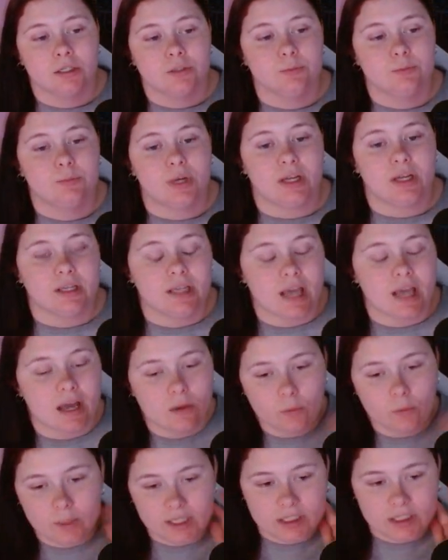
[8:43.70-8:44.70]
But yeah,
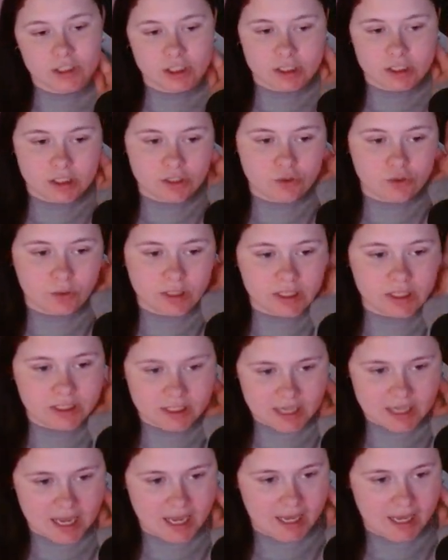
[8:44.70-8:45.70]
we just enjoyed the
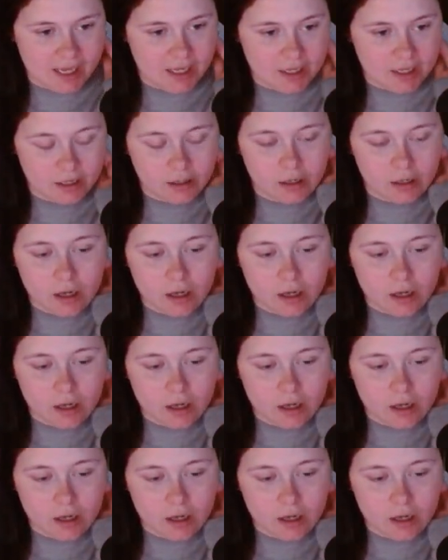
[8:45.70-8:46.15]
day.